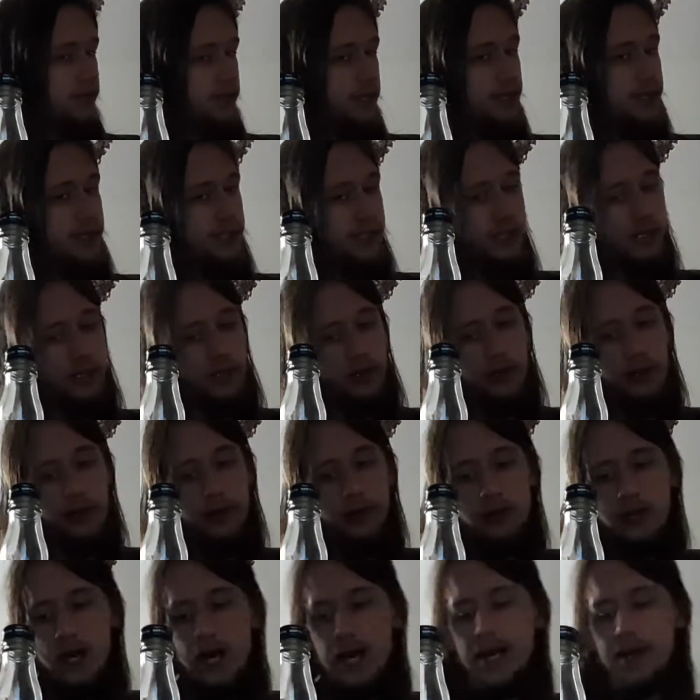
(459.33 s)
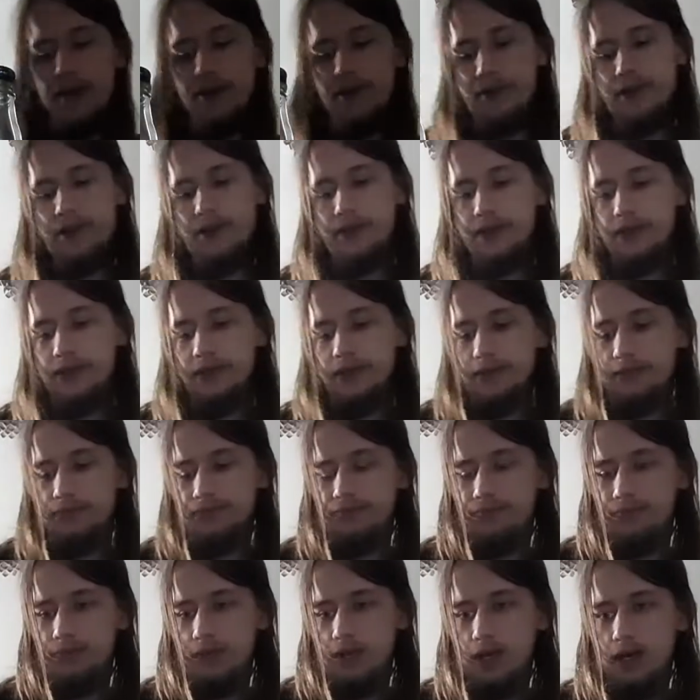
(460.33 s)
It's a little lighter,
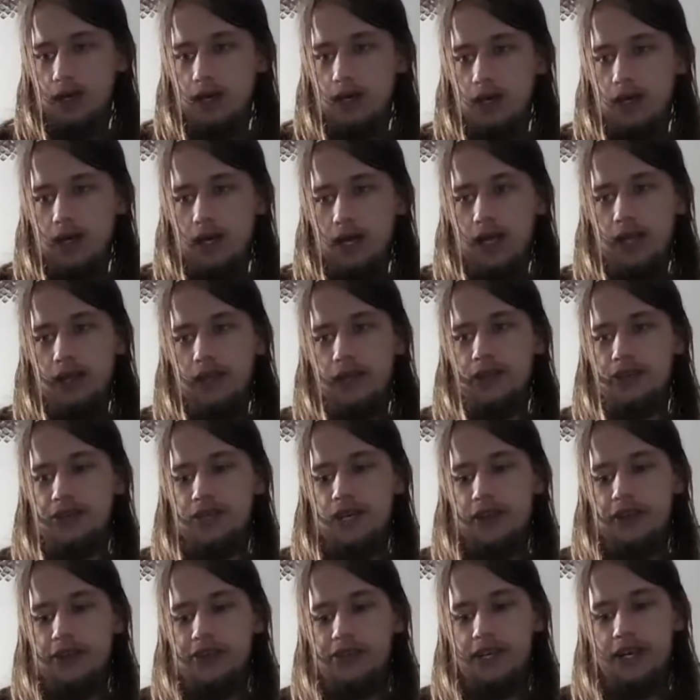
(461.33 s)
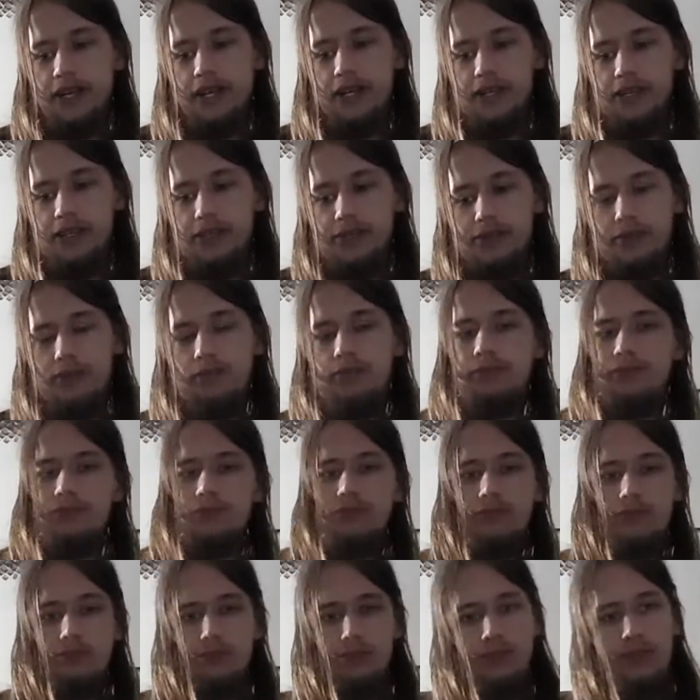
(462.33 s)
in the sense that
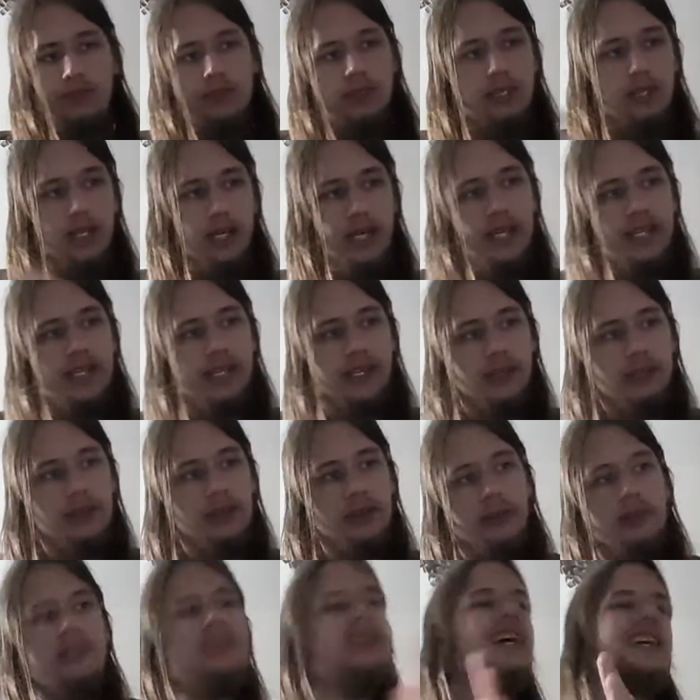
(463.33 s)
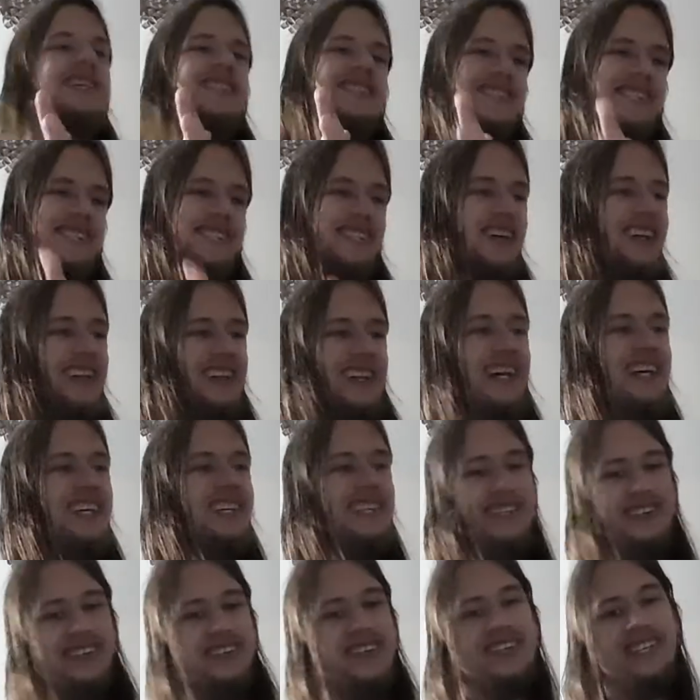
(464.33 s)
it's a little less, not
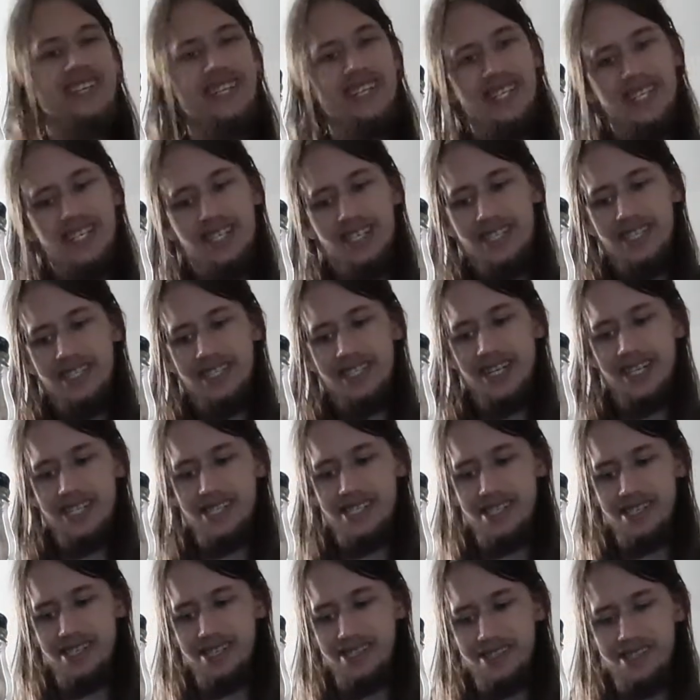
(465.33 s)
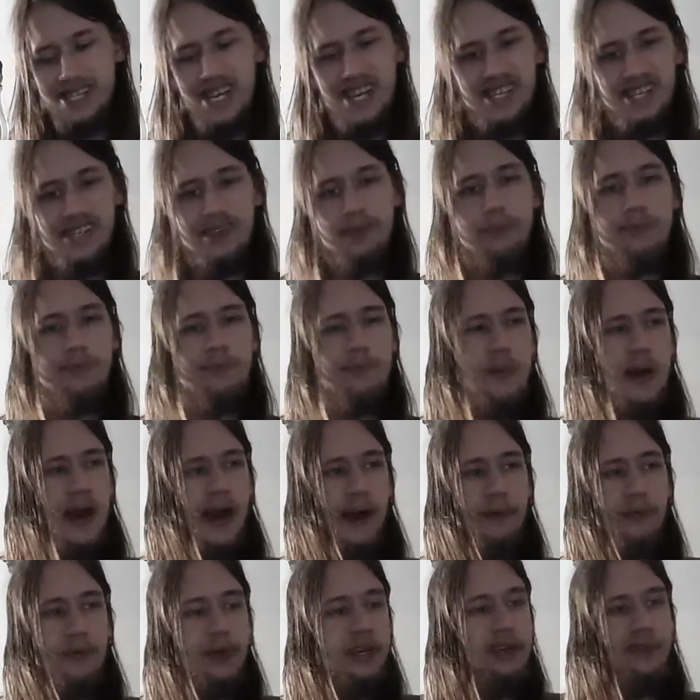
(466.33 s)
lighter. That's a
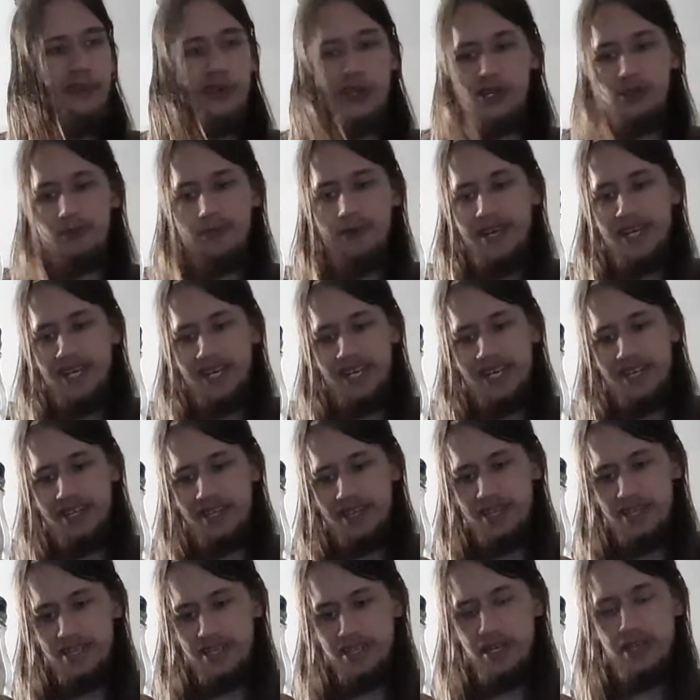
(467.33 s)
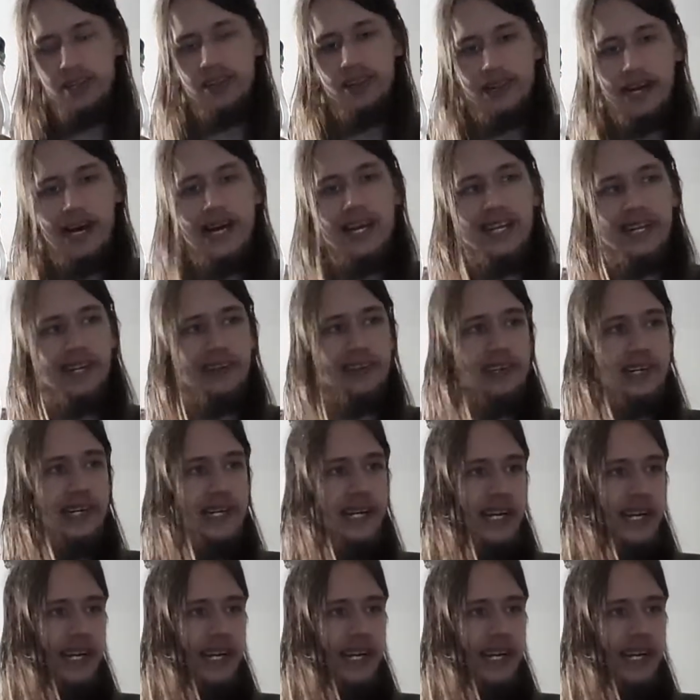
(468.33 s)
bad way of explaining it. It's not lighter.